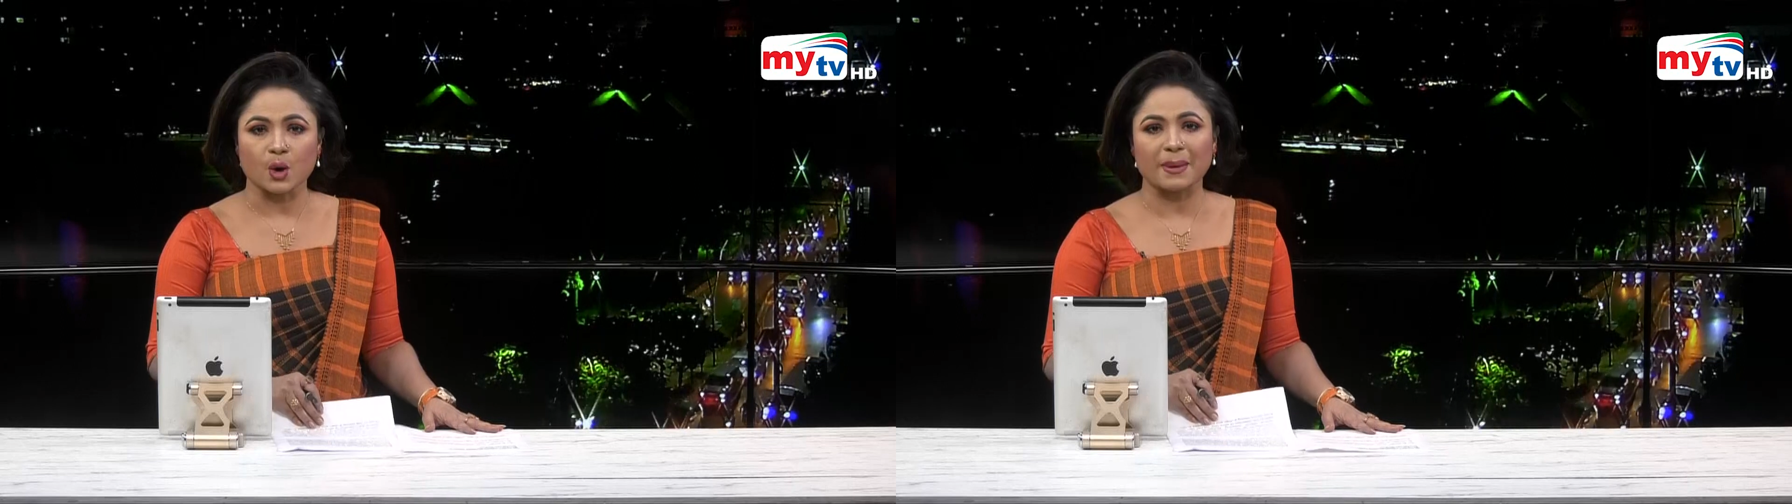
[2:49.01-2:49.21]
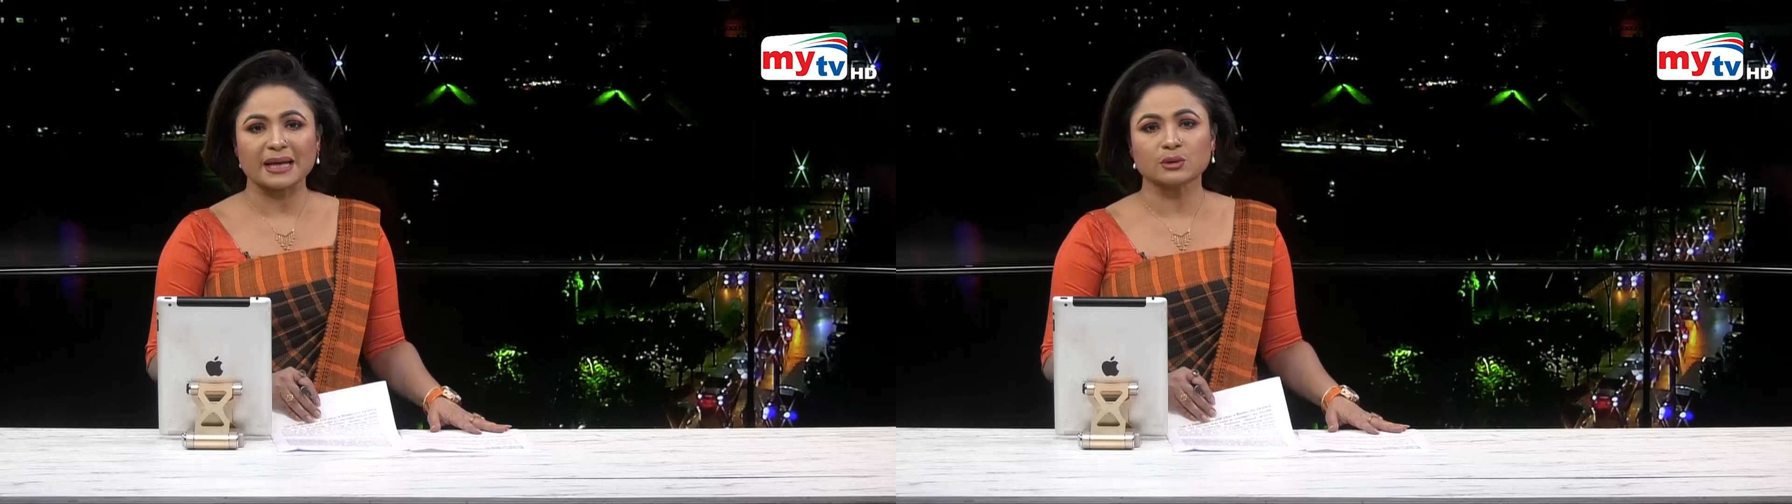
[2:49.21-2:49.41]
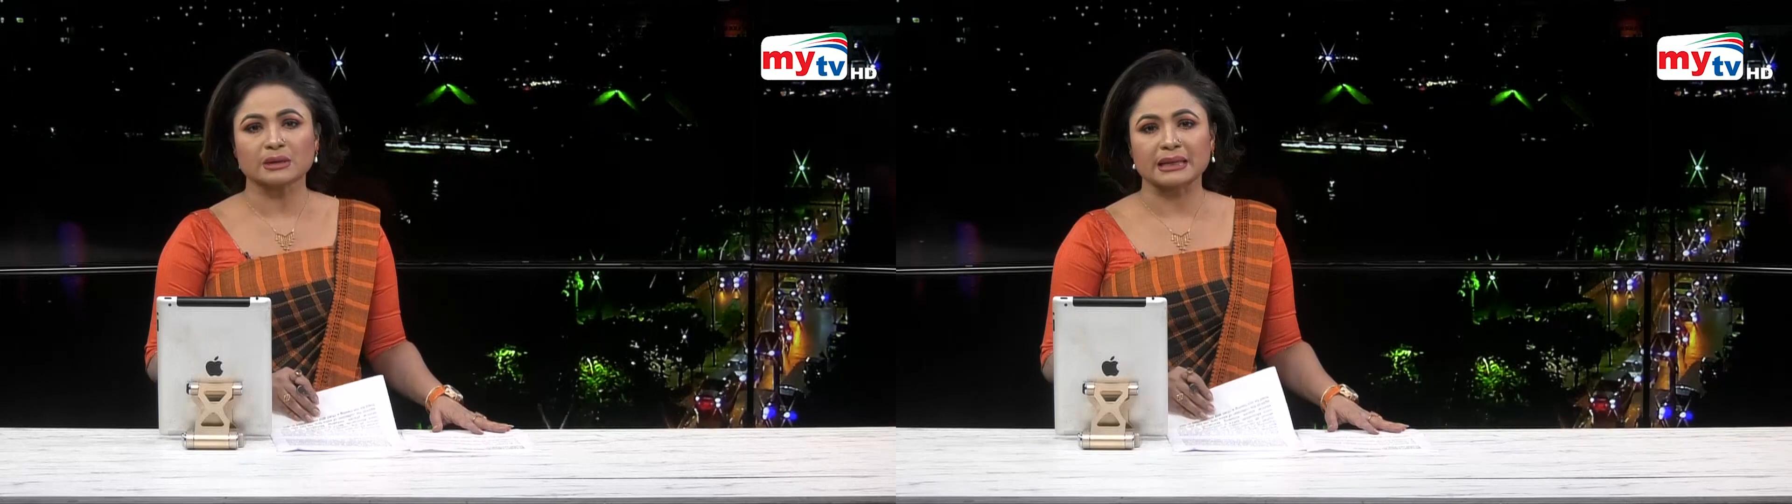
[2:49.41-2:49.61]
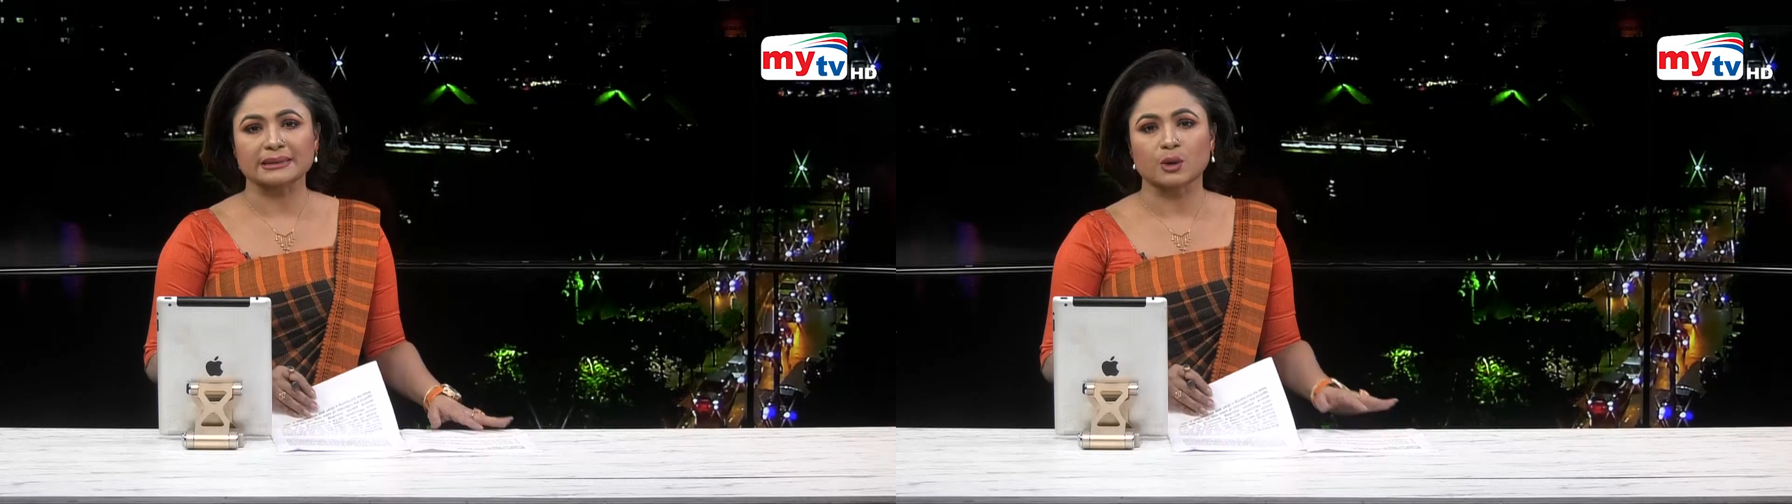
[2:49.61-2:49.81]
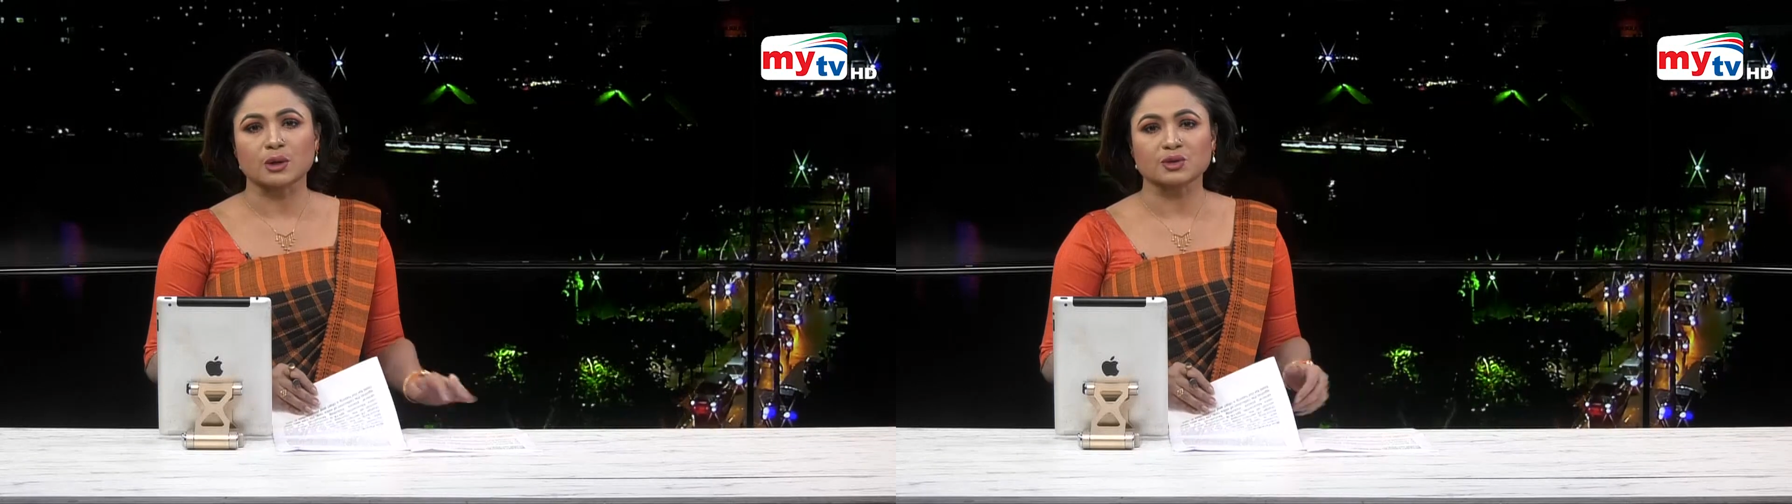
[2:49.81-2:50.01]
Abdul
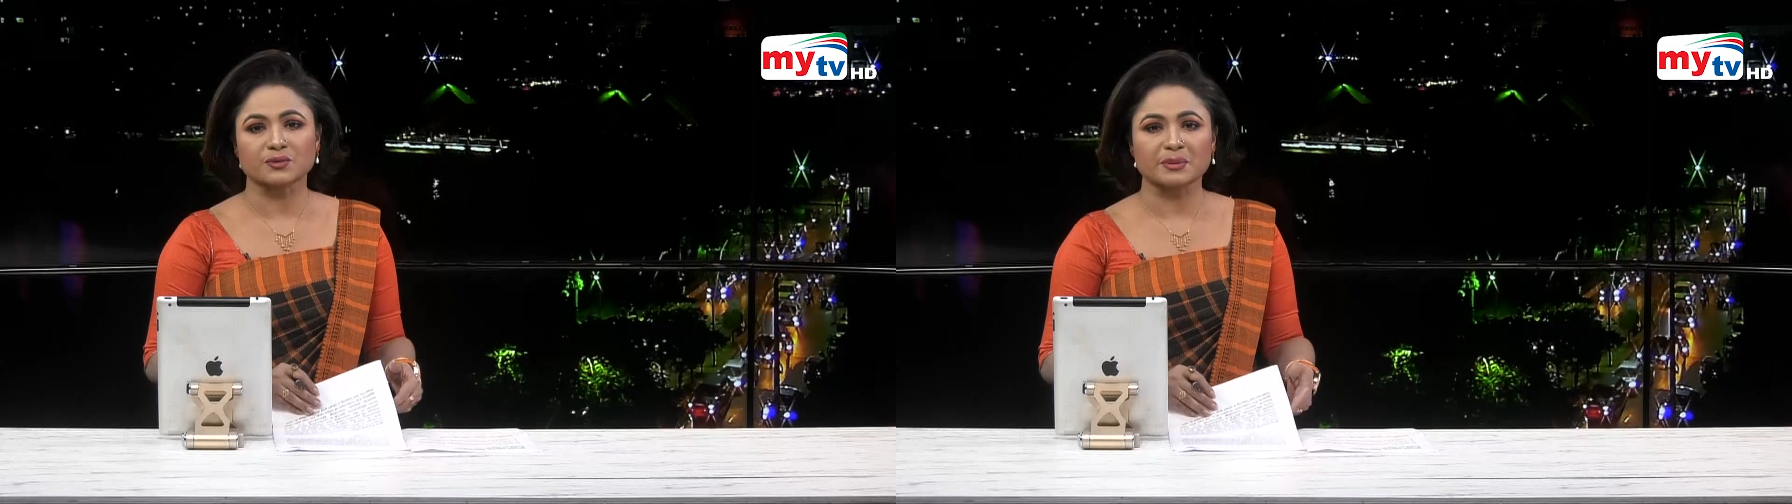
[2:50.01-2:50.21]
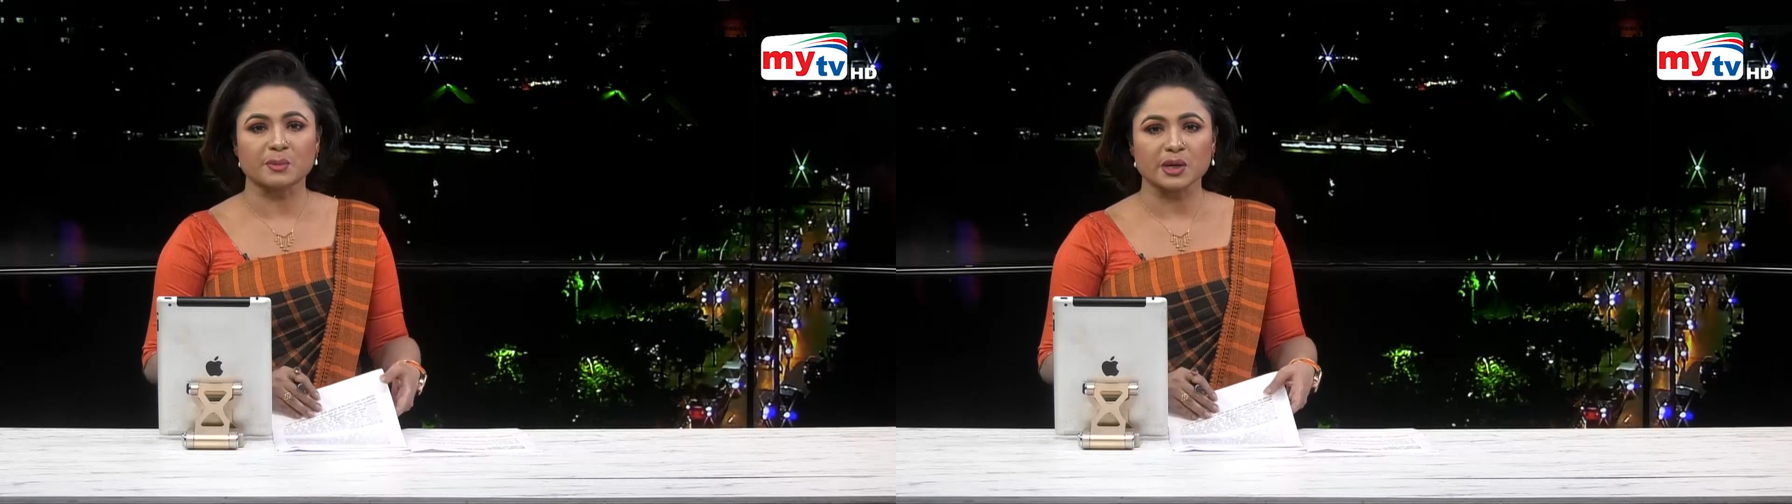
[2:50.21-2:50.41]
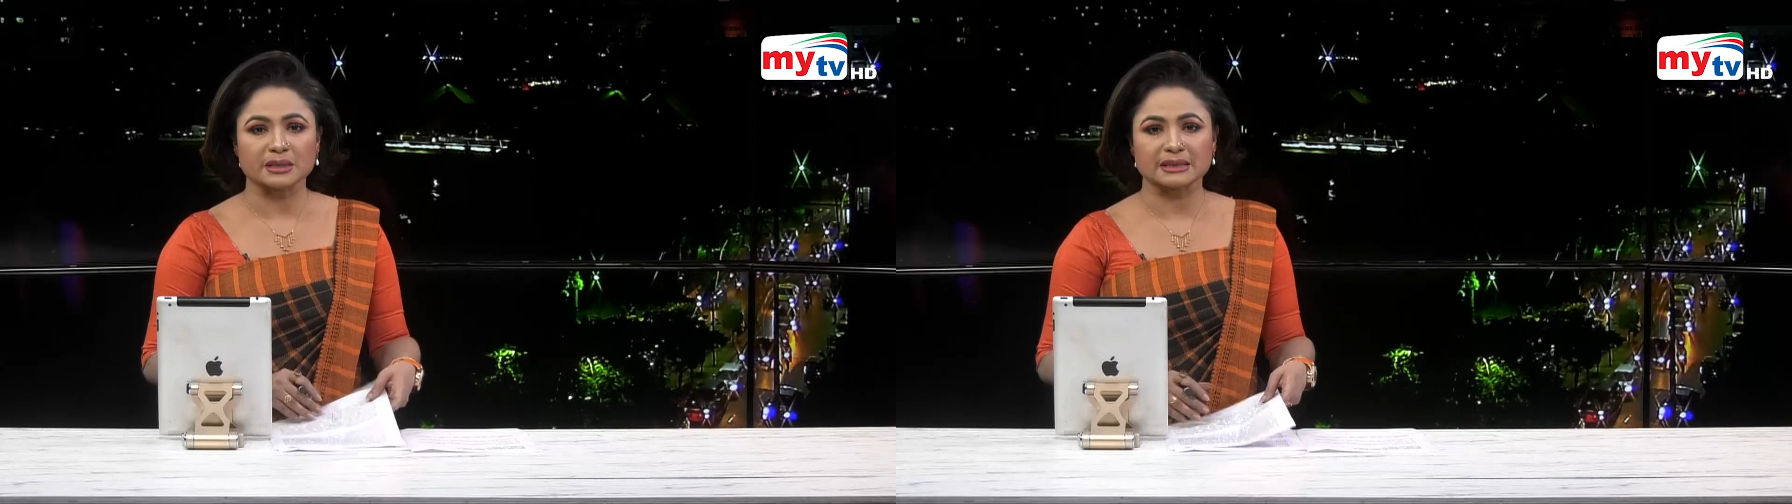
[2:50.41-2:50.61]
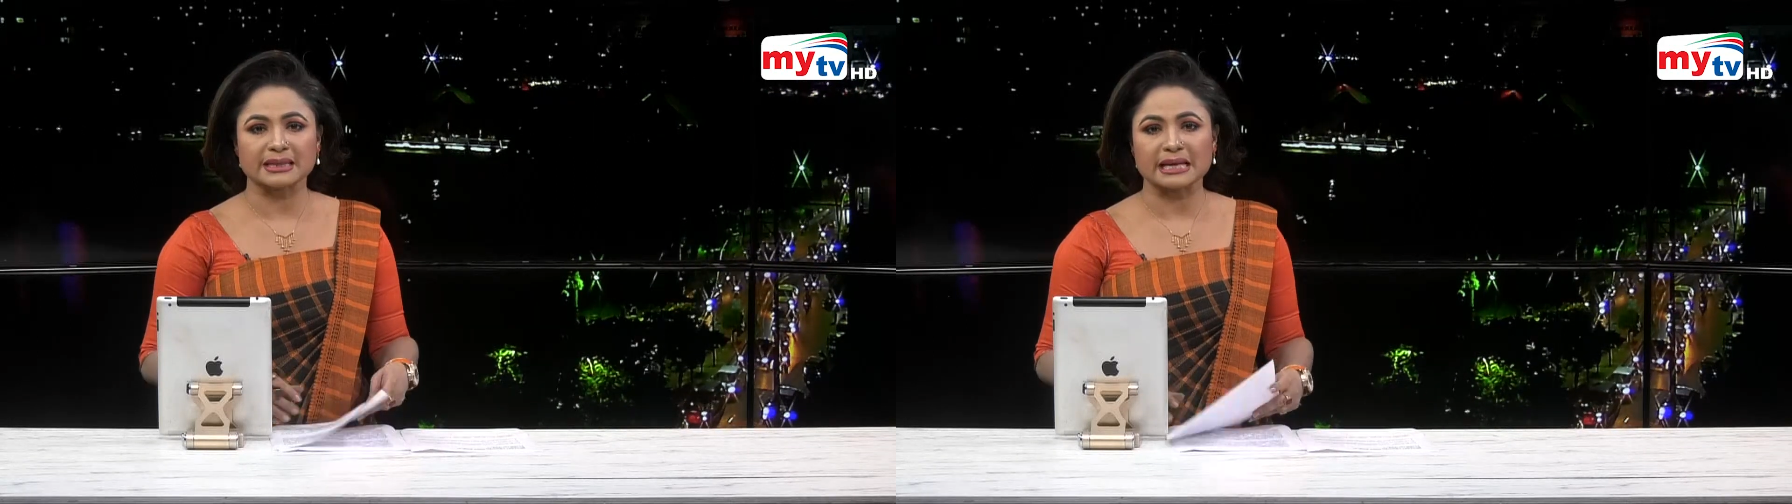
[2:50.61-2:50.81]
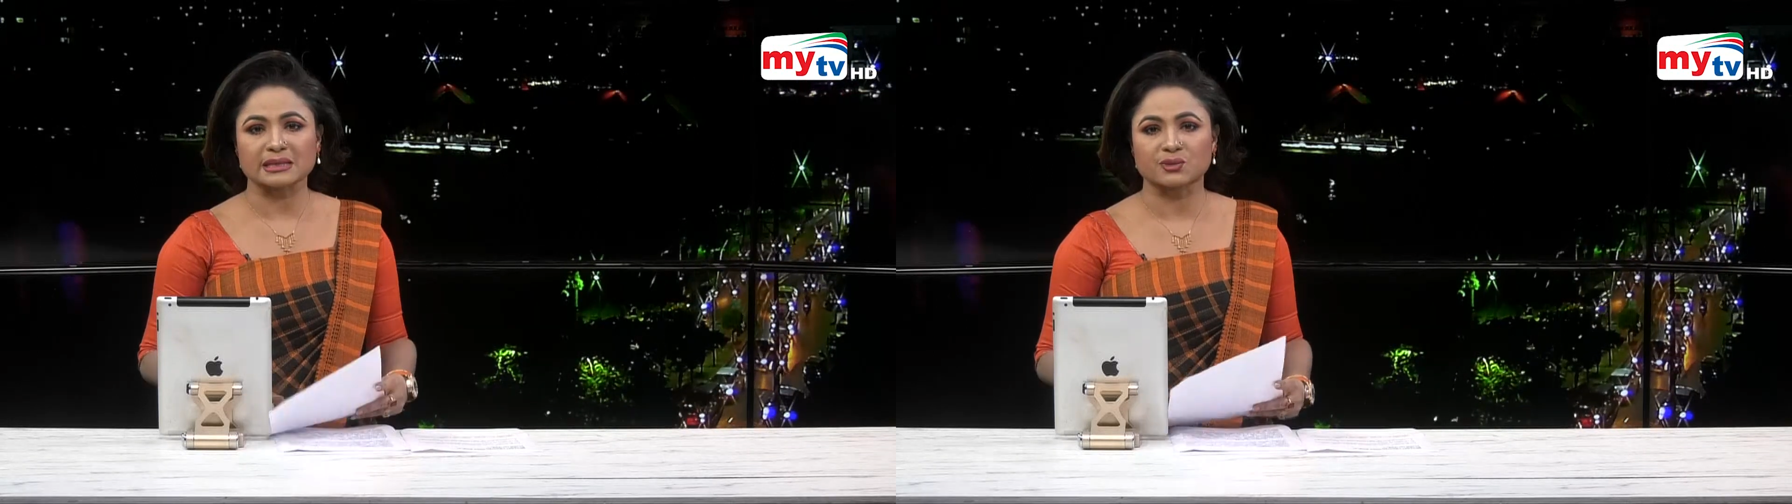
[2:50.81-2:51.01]
Kader also remarked that